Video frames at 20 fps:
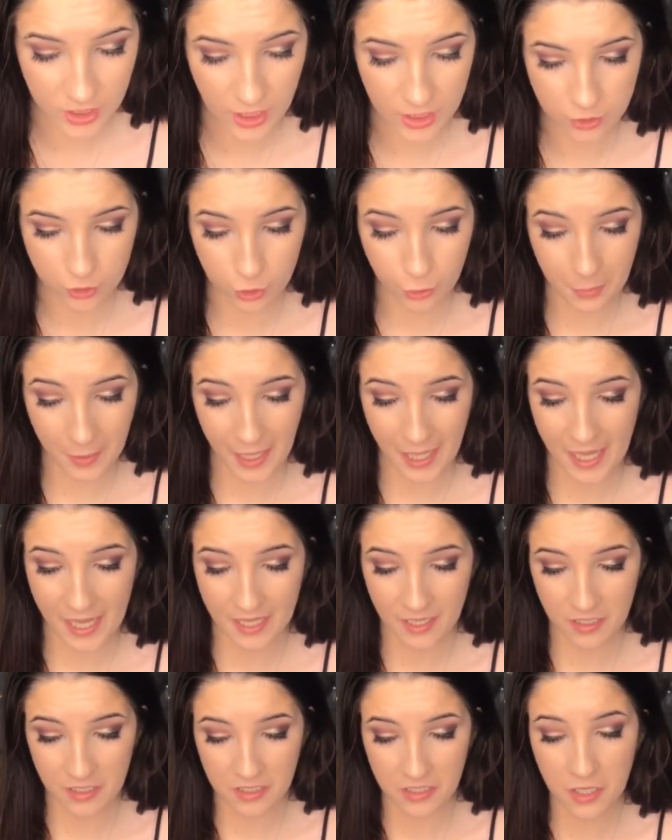a
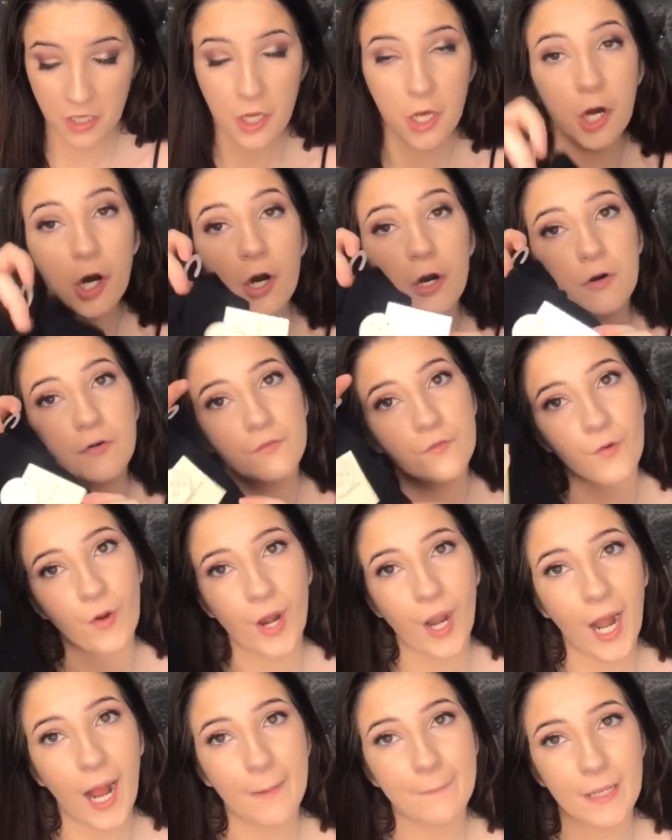2-pack
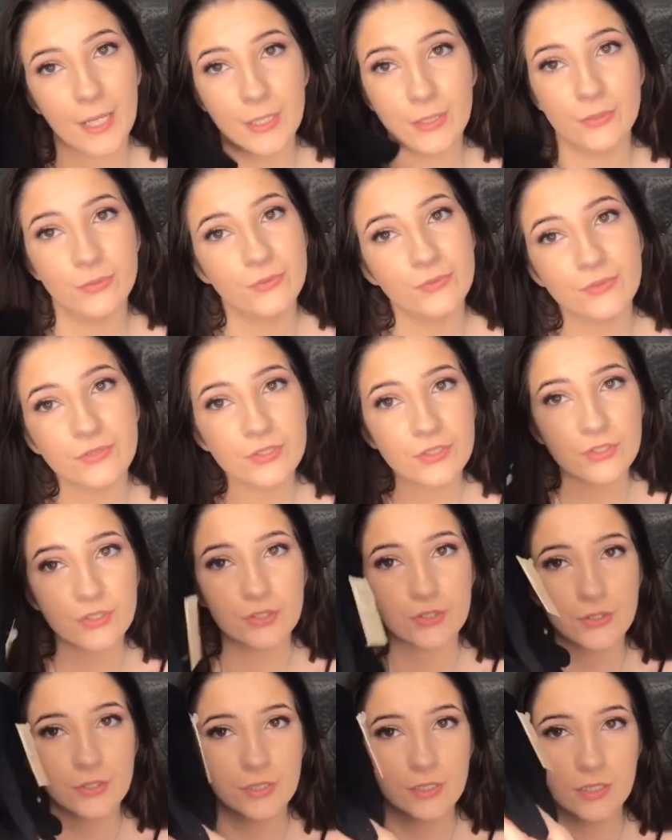for £1,
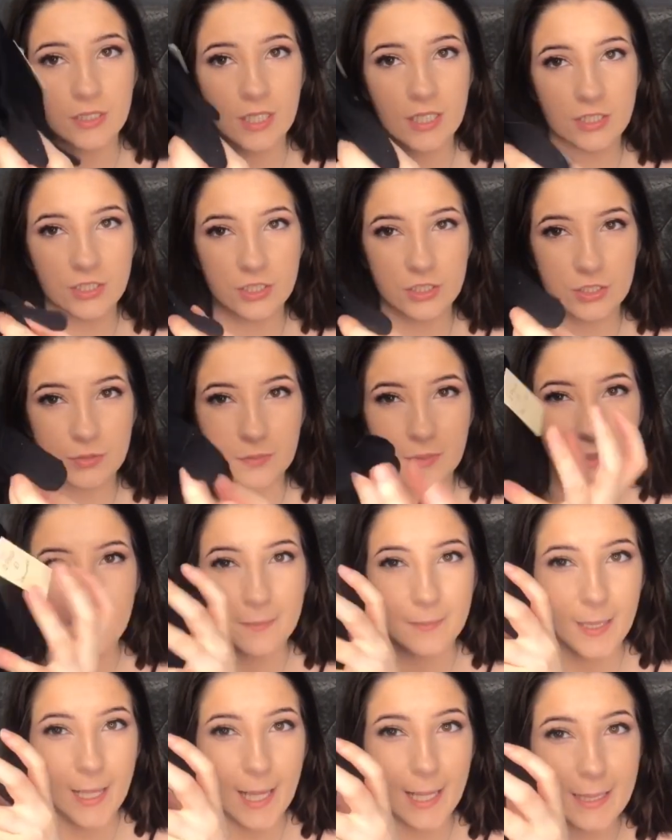so they're literally just plain
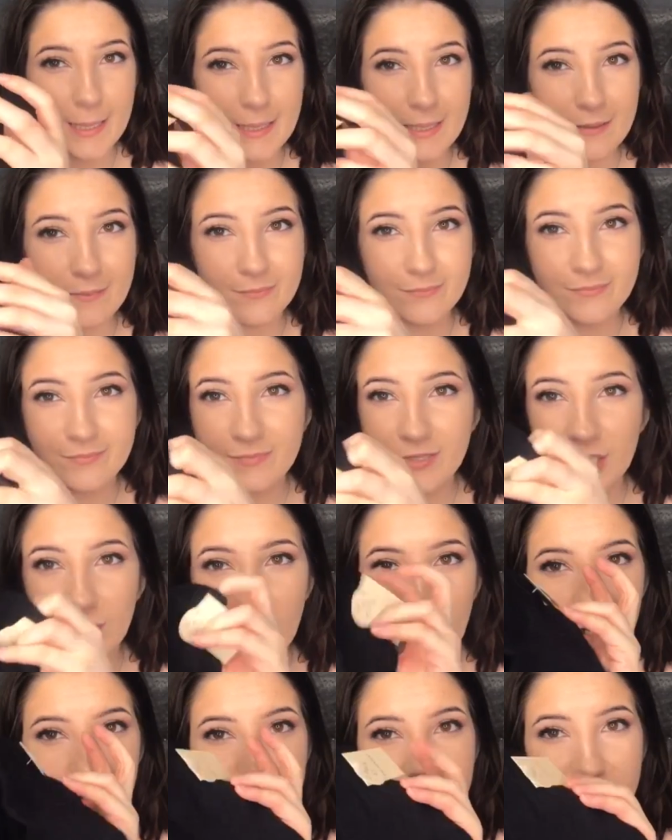black
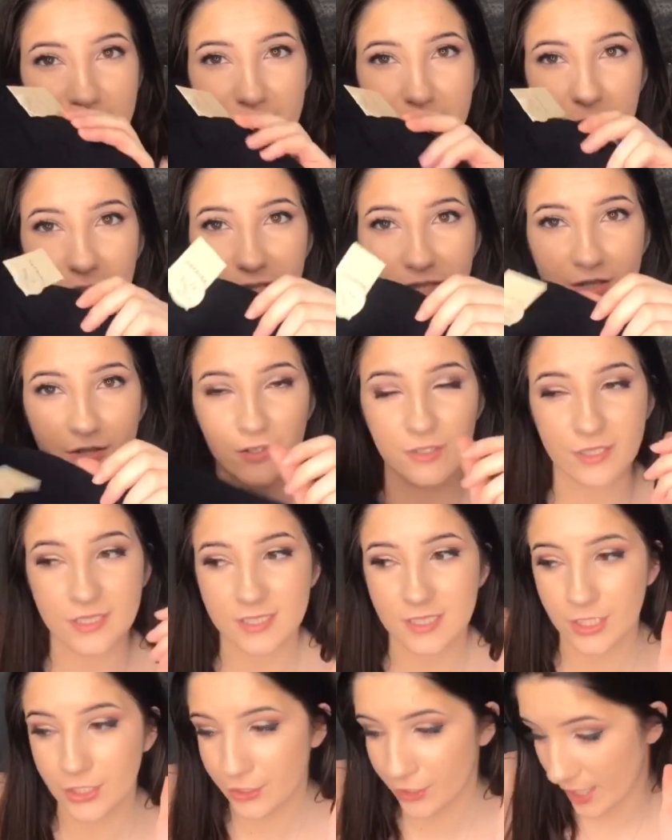gloves
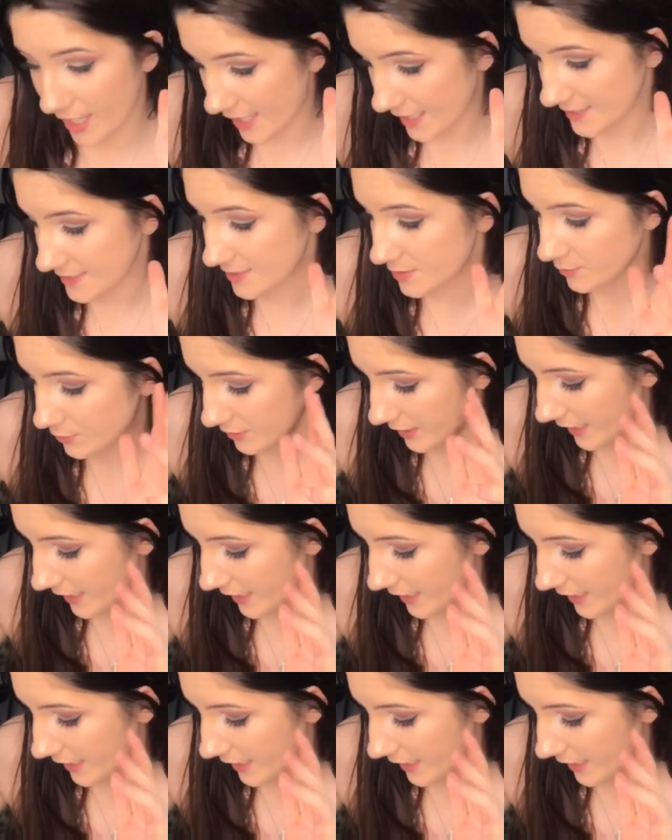because your hands will